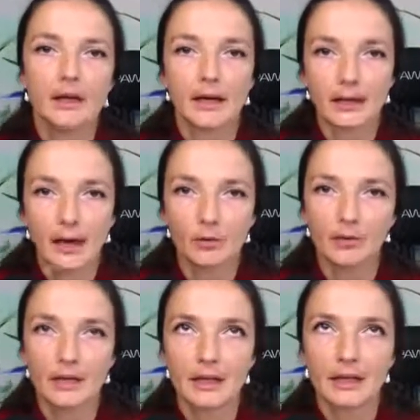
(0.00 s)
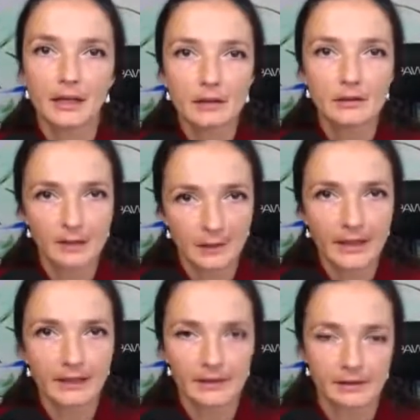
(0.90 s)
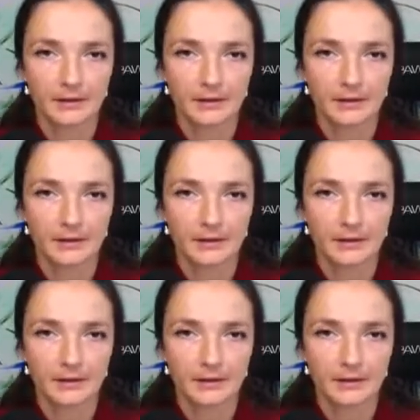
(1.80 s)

and how they can integrate these